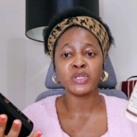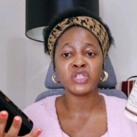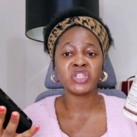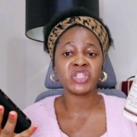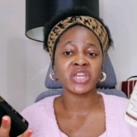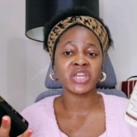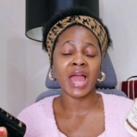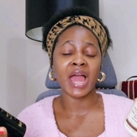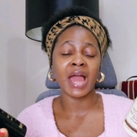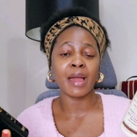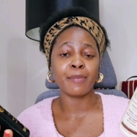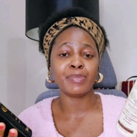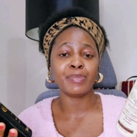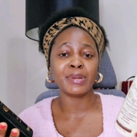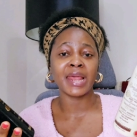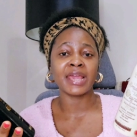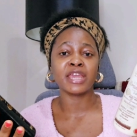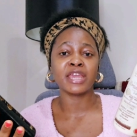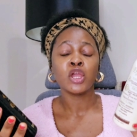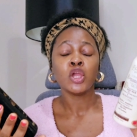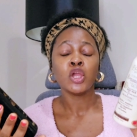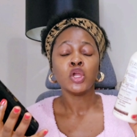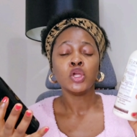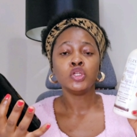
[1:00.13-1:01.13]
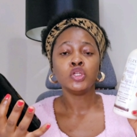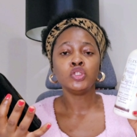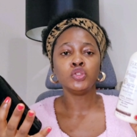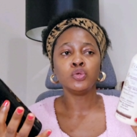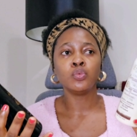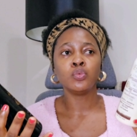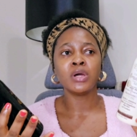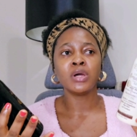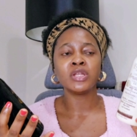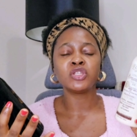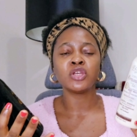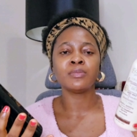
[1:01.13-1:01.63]
sharp, you
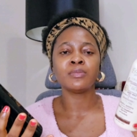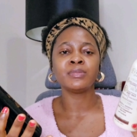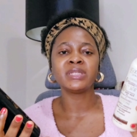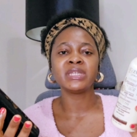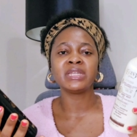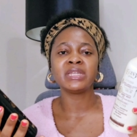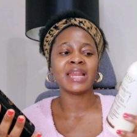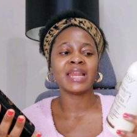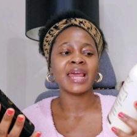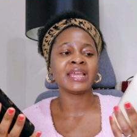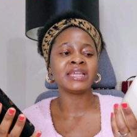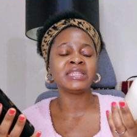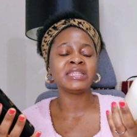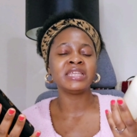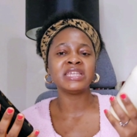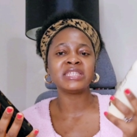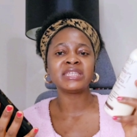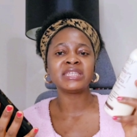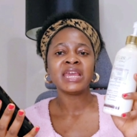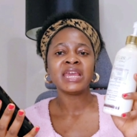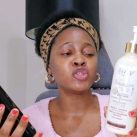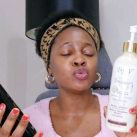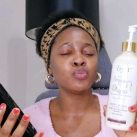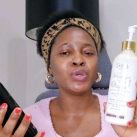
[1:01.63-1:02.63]
want something like this,